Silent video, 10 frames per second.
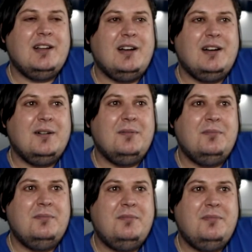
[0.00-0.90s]

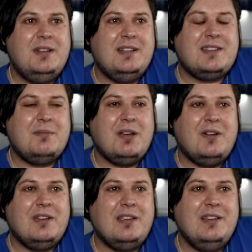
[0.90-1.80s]
Let's keep
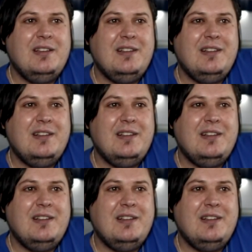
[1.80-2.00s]
going.